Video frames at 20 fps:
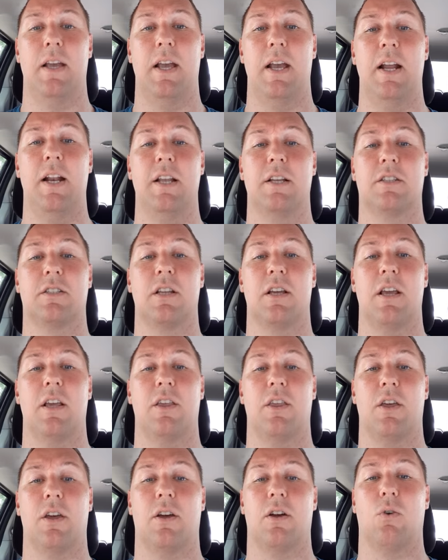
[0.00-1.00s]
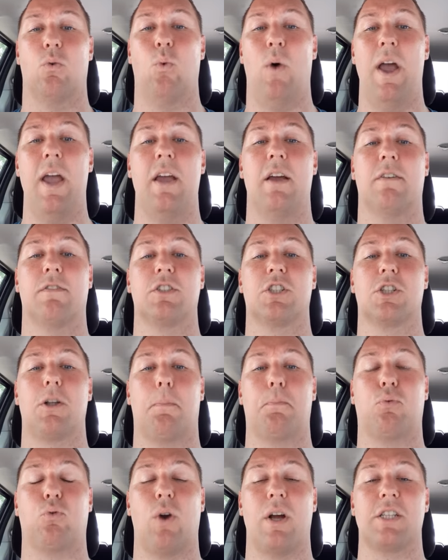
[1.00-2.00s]
It is a way of
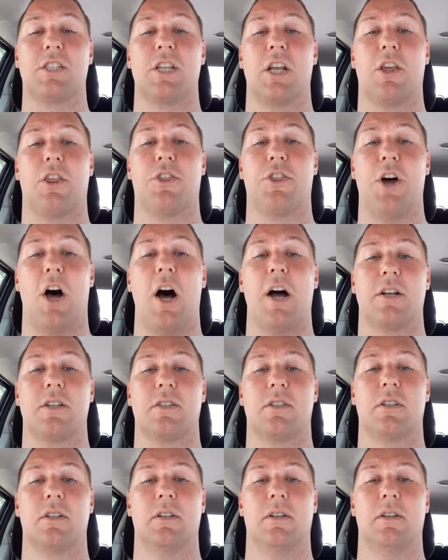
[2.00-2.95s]
suppressing thought,